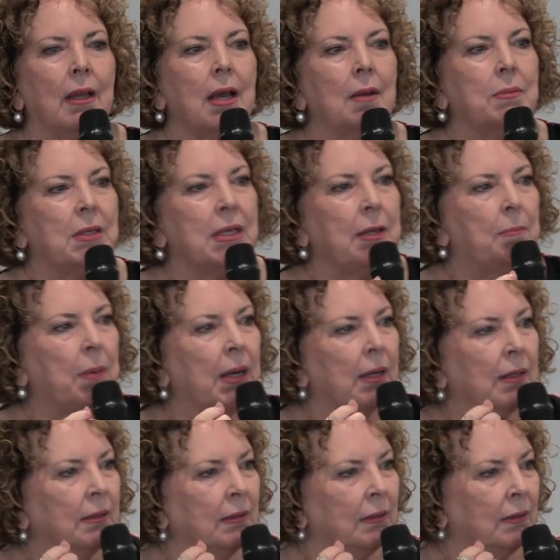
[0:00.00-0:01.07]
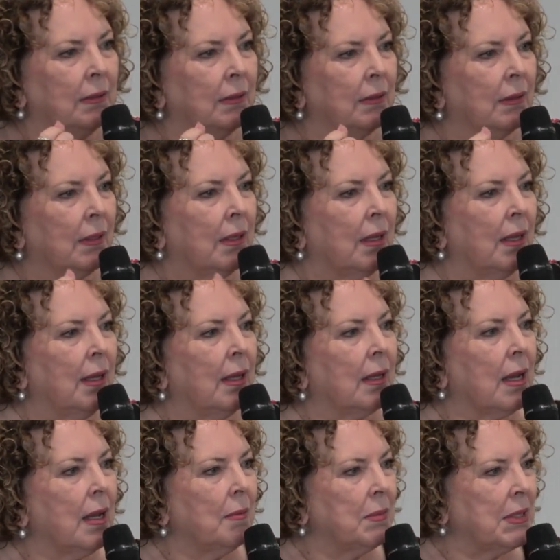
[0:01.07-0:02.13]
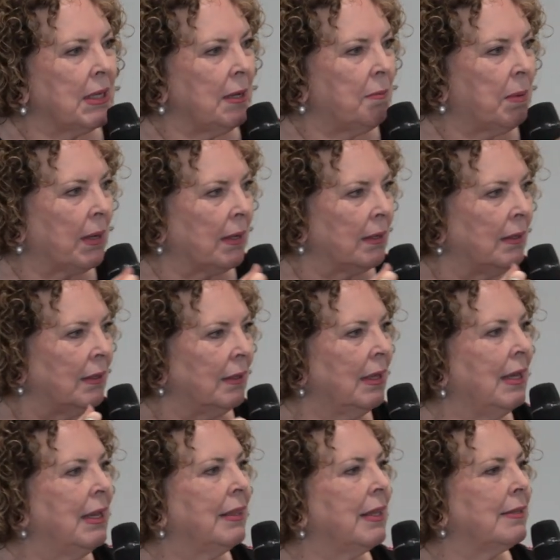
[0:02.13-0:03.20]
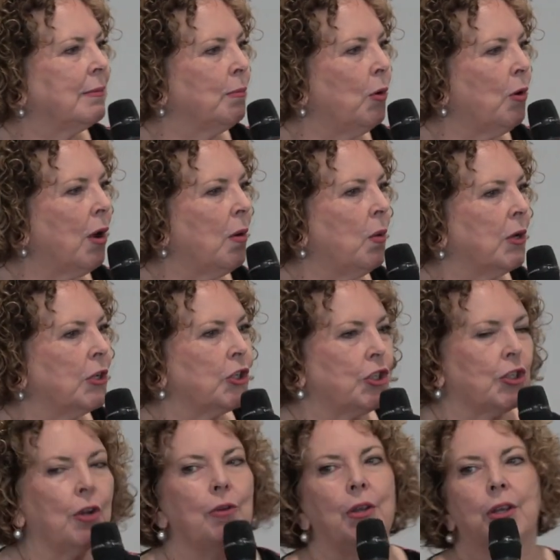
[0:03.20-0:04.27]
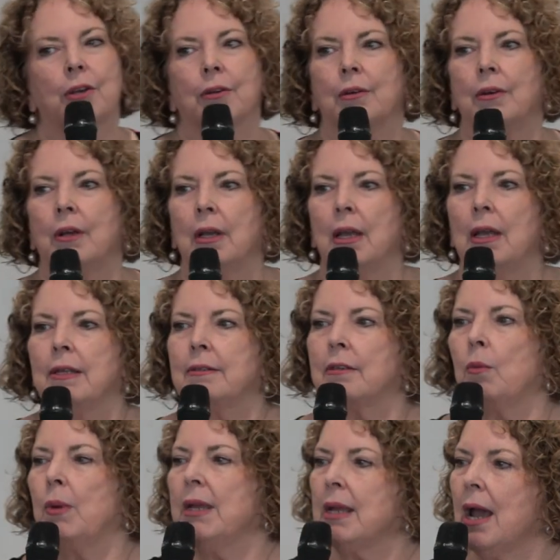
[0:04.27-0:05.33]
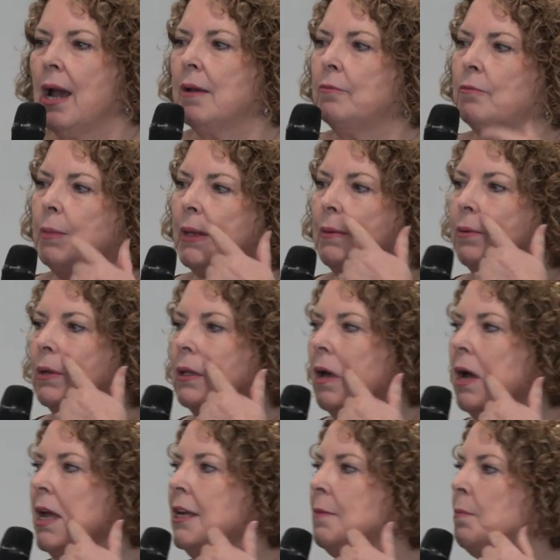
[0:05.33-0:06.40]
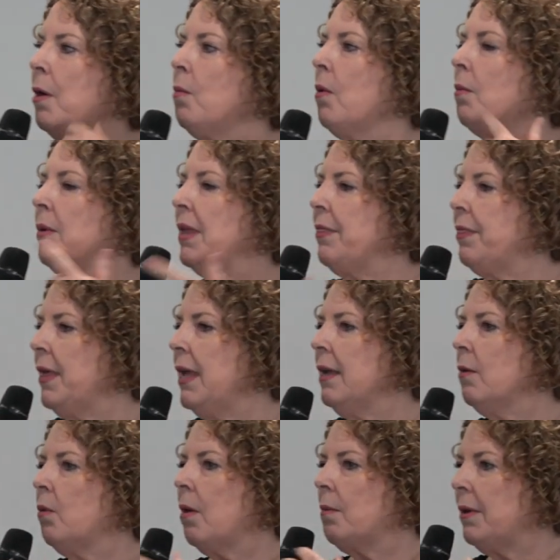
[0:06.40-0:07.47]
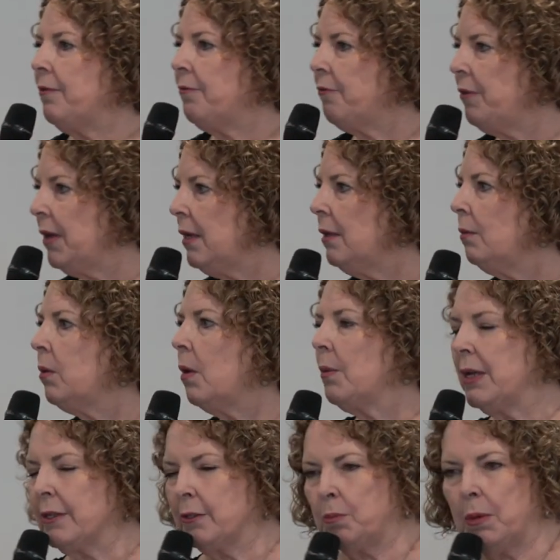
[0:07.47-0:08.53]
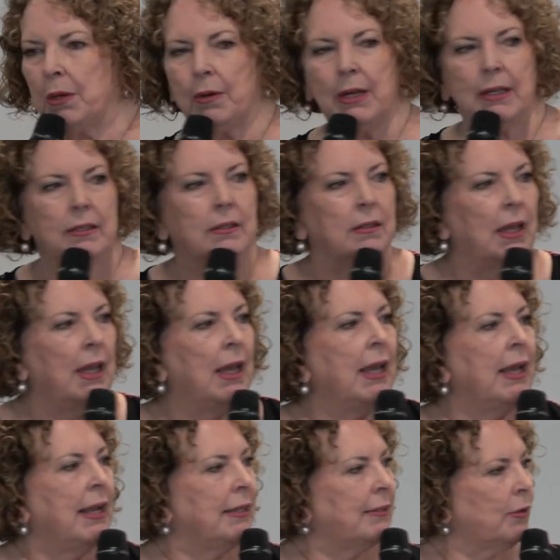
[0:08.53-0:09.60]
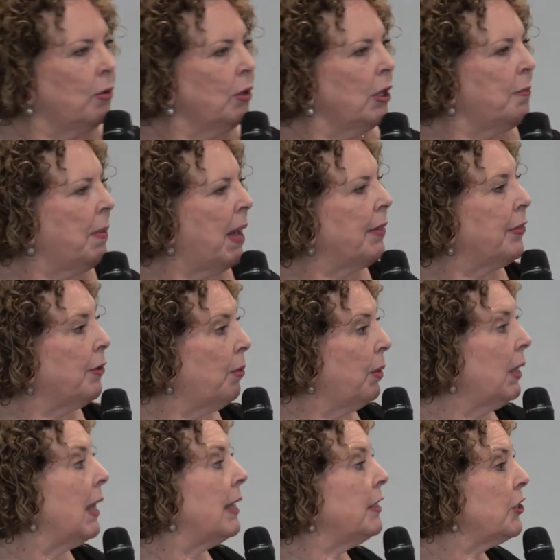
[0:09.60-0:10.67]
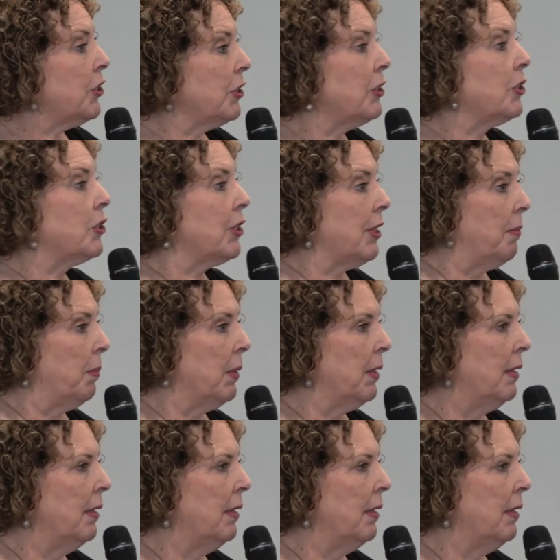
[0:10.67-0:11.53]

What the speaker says: Come deeper. Come deeper. There's more I want to show you. So we can't be reliant upon what we think, what we feel, what we experience. It's all about the relationship.